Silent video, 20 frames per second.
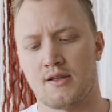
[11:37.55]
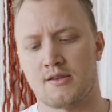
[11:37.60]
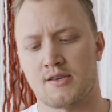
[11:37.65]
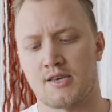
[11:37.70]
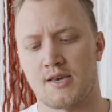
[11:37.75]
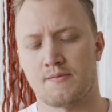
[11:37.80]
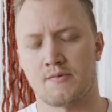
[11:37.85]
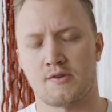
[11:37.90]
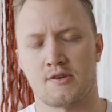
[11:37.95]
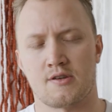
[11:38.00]
It
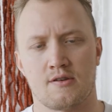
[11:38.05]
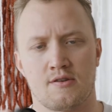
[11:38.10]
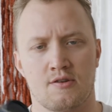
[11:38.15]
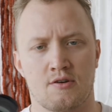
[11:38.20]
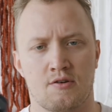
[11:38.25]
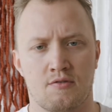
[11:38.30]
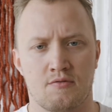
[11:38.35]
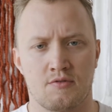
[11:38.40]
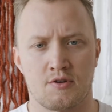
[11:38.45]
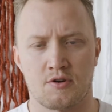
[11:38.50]
seems to
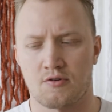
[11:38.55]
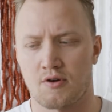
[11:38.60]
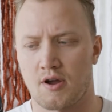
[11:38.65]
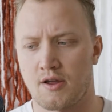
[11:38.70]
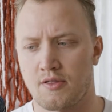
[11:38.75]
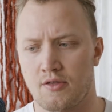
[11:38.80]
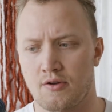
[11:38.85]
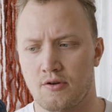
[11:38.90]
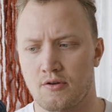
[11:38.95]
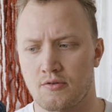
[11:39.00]

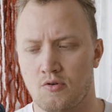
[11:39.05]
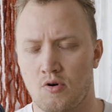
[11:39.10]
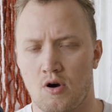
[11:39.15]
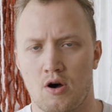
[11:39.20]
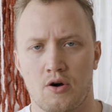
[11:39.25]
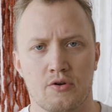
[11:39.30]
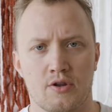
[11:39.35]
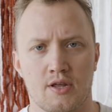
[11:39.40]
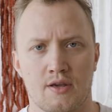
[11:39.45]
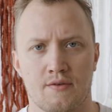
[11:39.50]
degrade the
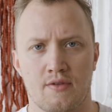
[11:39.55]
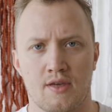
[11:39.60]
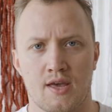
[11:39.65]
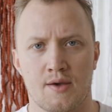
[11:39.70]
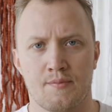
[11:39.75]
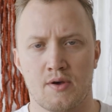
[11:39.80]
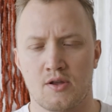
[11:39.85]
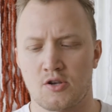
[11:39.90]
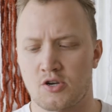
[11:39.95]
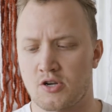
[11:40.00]
quality of the
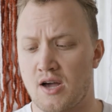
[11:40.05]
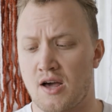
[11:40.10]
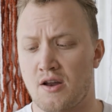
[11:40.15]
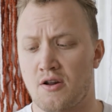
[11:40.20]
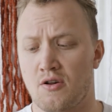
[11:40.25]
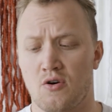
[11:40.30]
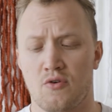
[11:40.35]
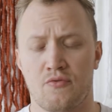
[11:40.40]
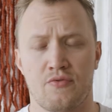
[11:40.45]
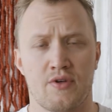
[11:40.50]
image, and I
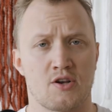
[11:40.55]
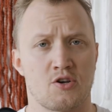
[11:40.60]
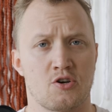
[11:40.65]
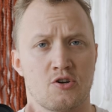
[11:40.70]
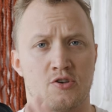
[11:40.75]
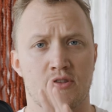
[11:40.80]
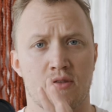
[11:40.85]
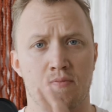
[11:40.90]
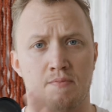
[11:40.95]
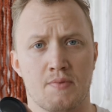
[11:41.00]
don't know if that's
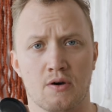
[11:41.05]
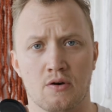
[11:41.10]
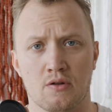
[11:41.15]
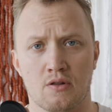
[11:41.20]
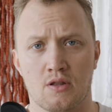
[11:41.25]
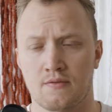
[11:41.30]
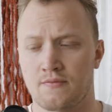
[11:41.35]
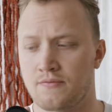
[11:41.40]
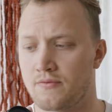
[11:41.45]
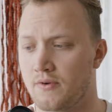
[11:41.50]
just the
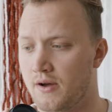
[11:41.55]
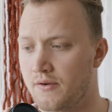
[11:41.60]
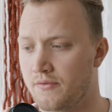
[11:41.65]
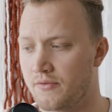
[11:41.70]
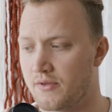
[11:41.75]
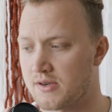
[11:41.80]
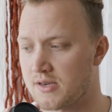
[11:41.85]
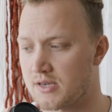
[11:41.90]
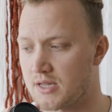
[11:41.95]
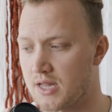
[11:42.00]
build
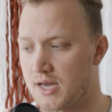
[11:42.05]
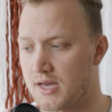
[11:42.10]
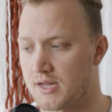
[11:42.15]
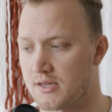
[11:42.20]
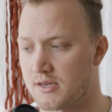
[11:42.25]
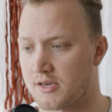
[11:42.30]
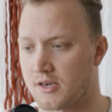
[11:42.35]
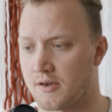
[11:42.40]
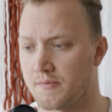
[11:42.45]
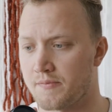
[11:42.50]
of this
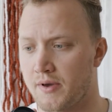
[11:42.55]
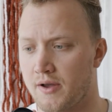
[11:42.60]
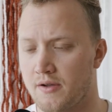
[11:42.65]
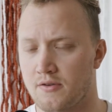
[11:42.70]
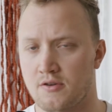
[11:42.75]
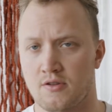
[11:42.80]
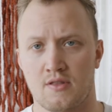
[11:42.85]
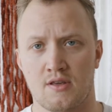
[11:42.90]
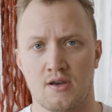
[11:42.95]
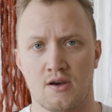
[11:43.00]
lens
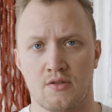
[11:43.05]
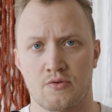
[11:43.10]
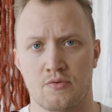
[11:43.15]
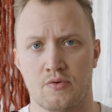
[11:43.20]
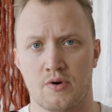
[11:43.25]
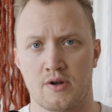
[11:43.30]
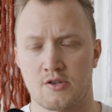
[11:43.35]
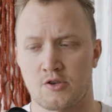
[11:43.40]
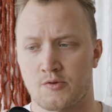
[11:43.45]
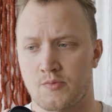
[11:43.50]
compared to the other
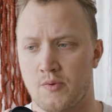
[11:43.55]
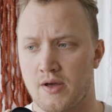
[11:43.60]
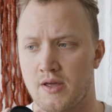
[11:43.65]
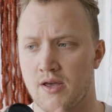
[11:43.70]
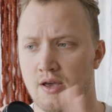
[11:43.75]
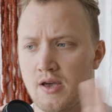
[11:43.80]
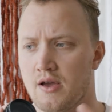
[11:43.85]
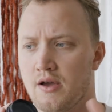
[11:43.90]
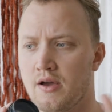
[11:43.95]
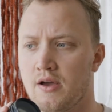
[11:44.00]
ones,
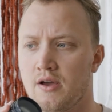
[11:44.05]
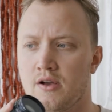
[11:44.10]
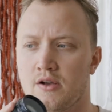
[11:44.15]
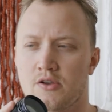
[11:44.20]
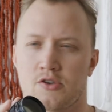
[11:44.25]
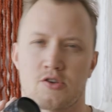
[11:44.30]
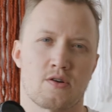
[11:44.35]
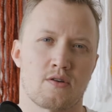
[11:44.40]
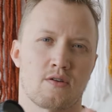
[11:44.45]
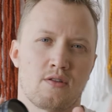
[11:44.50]
but
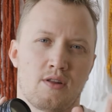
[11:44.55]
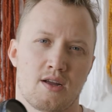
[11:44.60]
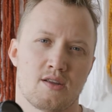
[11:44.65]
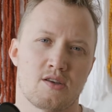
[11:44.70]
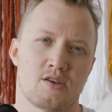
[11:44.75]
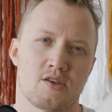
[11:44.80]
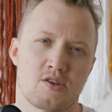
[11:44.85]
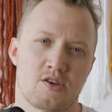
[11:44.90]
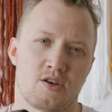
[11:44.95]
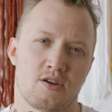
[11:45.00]
certain
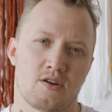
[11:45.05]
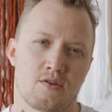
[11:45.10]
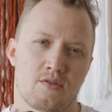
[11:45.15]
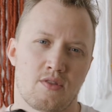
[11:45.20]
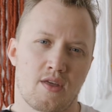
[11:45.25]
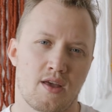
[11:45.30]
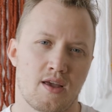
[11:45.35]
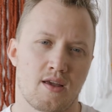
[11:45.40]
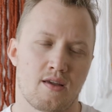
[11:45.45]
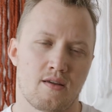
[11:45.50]
lenses, you know,
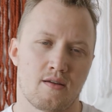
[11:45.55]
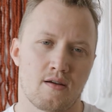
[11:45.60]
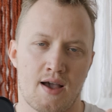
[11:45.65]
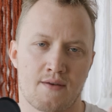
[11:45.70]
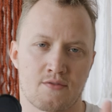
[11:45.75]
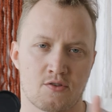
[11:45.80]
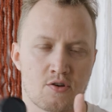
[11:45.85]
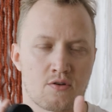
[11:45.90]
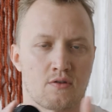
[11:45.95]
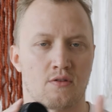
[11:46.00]
they
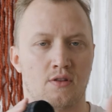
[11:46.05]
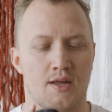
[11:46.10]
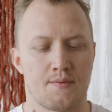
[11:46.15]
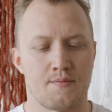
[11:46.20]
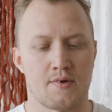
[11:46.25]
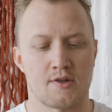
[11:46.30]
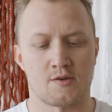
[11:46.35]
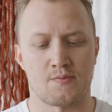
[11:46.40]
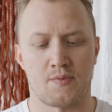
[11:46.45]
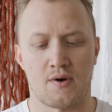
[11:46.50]
have certain
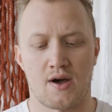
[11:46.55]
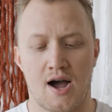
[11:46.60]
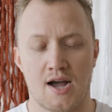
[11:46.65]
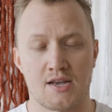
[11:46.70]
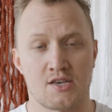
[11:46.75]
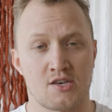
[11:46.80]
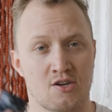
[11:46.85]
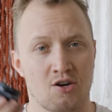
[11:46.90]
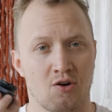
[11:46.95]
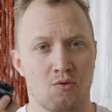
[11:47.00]
limits, but
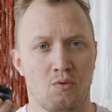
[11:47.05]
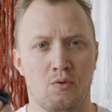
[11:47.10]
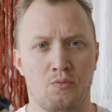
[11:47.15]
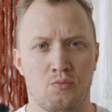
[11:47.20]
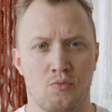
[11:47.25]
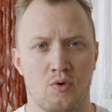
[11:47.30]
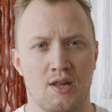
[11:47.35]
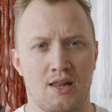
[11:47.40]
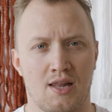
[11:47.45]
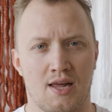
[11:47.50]
I still
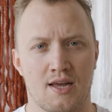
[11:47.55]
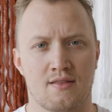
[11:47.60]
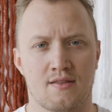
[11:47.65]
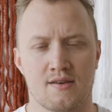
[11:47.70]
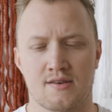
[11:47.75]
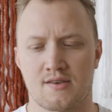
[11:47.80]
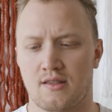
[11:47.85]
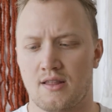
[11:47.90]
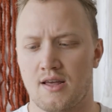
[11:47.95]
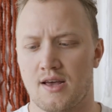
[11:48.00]
really like
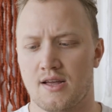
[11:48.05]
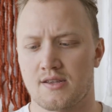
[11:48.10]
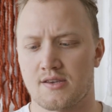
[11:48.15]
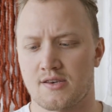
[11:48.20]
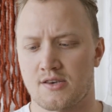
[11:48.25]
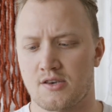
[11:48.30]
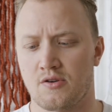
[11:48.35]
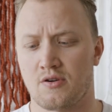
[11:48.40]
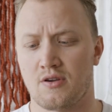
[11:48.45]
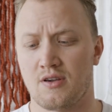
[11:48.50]
this
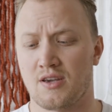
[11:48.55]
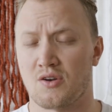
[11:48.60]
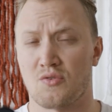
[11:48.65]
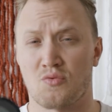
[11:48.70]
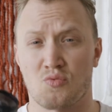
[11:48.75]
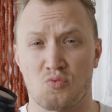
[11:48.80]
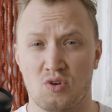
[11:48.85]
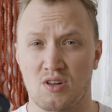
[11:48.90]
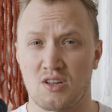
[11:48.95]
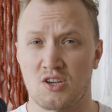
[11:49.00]
lens. You can get
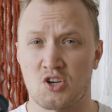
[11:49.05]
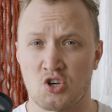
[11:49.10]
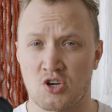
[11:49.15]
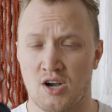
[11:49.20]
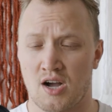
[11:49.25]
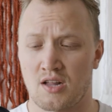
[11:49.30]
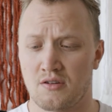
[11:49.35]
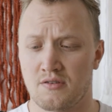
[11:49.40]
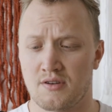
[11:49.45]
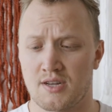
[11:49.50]
a really
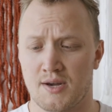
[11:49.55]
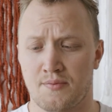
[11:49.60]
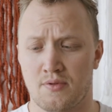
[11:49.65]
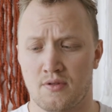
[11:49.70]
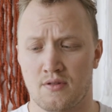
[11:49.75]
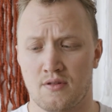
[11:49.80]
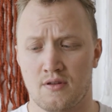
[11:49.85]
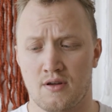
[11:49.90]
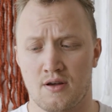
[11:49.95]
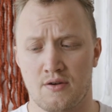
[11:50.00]
shallow
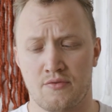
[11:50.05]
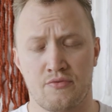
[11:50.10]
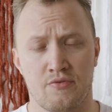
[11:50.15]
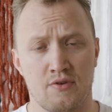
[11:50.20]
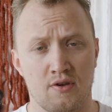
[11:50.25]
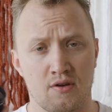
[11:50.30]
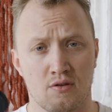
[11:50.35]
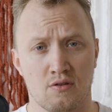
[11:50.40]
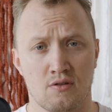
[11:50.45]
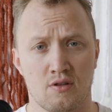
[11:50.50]
depth of
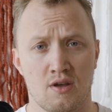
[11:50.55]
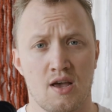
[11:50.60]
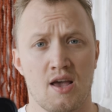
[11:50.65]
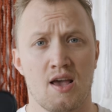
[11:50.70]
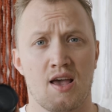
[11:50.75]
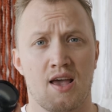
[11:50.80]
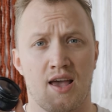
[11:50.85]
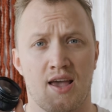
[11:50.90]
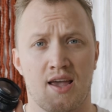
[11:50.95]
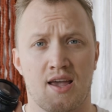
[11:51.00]
field,
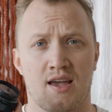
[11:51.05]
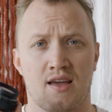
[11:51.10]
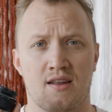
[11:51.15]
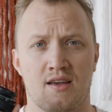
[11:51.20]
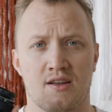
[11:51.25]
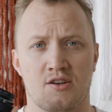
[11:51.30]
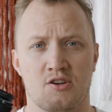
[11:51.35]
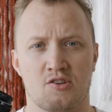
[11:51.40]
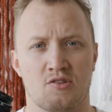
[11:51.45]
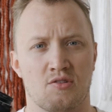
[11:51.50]

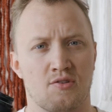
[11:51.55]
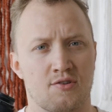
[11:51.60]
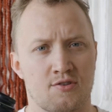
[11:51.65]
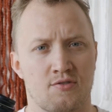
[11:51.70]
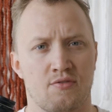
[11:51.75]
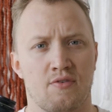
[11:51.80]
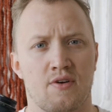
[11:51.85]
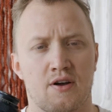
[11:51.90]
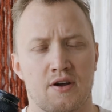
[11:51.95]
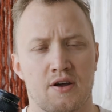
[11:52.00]
and it just
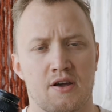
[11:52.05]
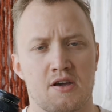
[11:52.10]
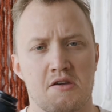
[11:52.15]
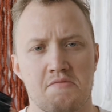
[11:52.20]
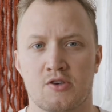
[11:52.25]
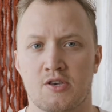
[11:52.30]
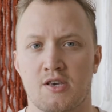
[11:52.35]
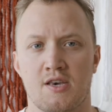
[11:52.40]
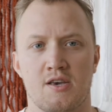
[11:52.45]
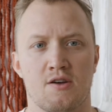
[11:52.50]
looks very
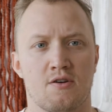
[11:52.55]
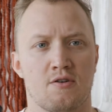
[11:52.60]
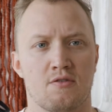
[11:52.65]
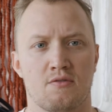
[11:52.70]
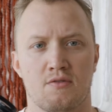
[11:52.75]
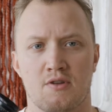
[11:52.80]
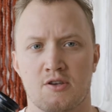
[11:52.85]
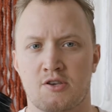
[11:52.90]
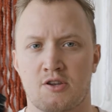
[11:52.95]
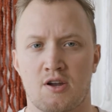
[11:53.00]
artsy
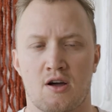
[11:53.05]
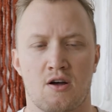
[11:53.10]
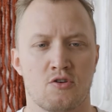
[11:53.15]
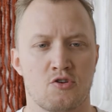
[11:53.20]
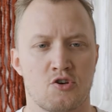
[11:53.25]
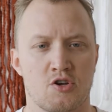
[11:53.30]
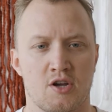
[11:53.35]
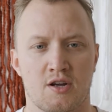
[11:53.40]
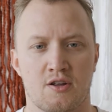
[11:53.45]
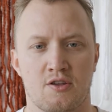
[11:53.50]
or
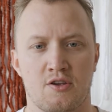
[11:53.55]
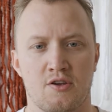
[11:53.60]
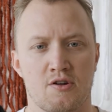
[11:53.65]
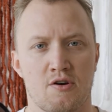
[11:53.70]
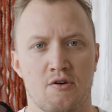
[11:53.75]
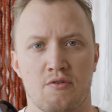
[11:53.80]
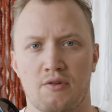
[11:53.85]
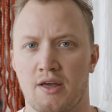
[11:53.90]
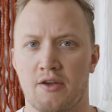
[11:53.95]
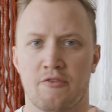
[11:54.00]
nostalgic, you
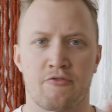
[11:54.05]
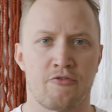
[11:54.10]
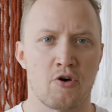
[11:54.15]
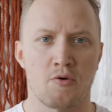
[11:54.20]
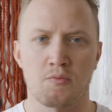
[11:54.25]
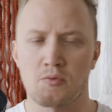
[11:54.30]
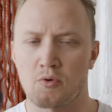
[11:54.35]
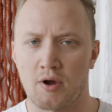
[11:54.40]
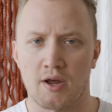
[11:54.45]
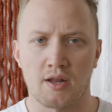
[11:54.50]
know, like
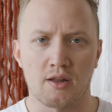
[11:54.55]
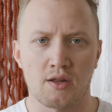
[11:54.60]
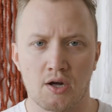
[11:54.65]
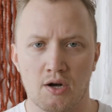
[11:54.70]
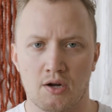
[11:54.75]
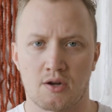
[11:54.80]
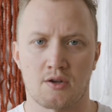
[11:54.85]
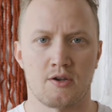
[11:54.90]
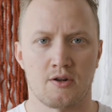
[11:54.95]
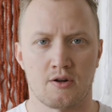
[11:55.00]
film grain
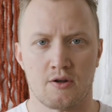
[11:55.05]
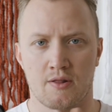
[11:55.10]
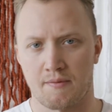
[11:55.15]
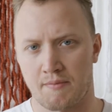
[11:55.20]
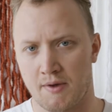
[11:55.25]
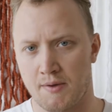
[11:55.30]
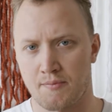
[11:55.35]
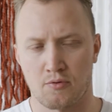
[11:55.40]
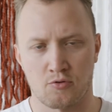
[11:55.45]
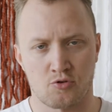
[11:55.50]
look, you know,
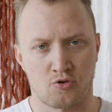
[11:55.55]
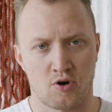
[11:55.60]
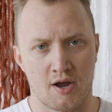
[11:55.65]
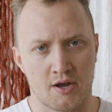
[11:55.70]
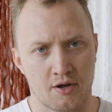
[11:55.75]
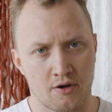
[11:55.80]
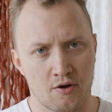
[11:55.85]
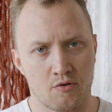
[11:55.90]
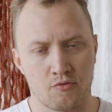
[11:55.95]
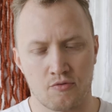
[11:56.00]
that people
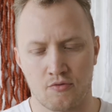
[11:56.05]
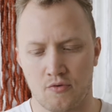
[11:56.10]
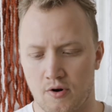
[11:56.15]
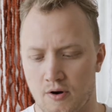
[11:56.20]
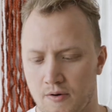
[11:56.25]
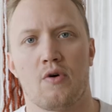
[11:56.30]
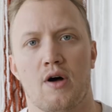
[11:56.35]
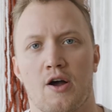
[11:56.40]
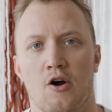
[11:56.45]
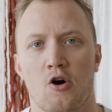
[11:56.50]
try and go
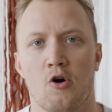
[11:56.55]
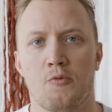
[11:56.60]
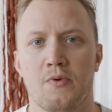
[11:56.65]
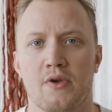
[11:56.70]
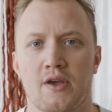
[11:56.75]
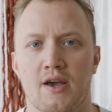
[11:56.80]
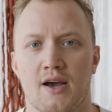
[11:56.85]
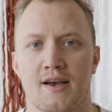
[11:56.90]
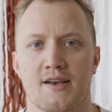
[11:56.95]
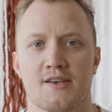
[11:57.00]
for. Well, I hope
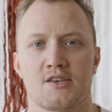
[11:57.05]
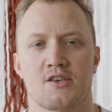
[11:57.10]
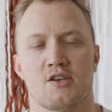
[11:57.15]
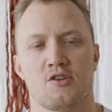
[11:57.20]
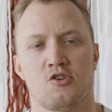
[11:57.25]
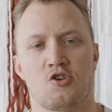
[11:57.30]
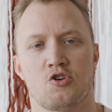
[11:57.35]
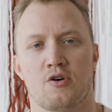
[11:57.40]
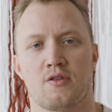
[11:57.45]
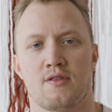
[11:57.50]
you guys
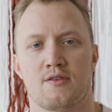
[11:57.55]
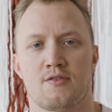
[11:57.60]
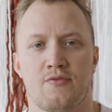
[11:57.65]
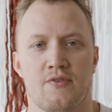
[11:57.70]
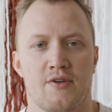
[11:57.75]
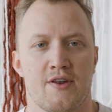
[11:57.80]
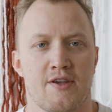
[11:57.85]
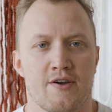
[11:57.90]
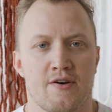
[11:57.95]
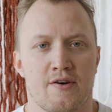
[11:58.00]
enjoyed this
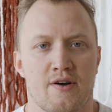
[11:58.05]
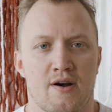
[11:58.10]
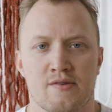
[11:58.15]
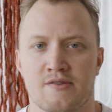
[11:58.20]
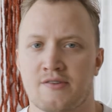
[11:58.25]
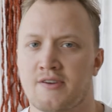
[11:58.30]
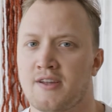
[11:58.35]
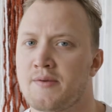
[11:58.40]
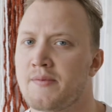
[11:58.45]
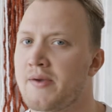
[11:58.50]
video. I
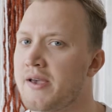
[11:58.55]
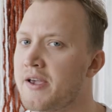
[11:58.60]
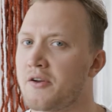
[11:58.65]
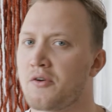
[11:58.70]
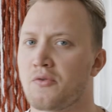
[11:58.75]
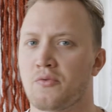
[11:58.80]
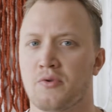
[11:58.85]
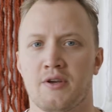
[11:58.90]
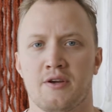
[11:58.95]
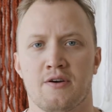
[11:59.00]
was gonna make
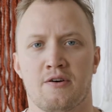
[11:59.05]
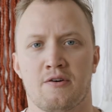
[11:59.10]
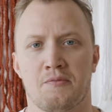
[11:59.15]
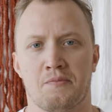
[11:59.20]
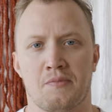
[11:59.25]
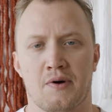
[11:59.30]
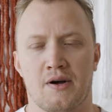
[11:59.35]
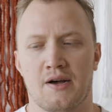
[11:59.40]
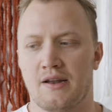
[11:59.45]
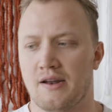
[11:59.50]
it a reel,
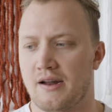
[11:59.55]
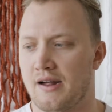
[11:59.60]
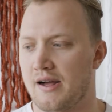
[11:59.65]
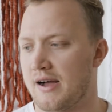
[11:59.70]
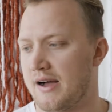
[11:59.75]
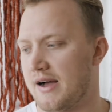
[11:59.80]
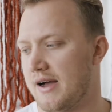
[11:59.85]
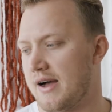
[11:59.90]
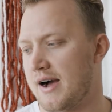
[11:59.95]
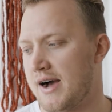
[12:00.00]
but
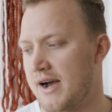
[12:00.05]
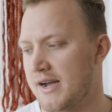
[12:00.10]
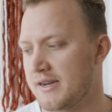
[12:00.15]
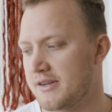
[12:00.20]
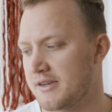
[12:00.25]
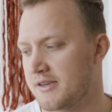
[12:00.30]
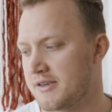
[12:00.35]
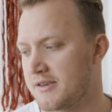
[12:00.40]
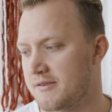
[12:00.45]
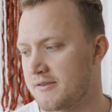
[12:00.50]
I'm